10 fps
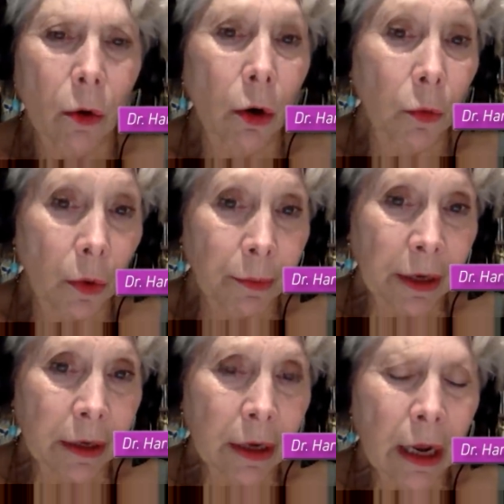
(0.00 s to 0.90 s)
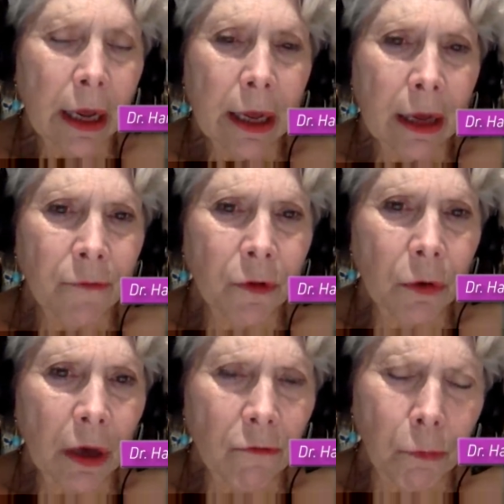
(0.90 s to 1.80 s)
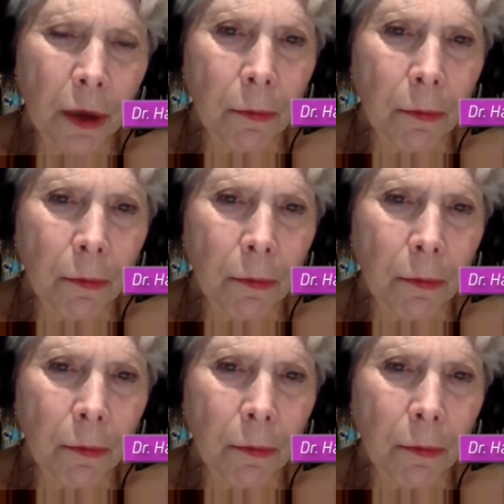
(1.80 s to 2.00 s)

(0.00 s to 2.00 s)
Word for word: or woman if you give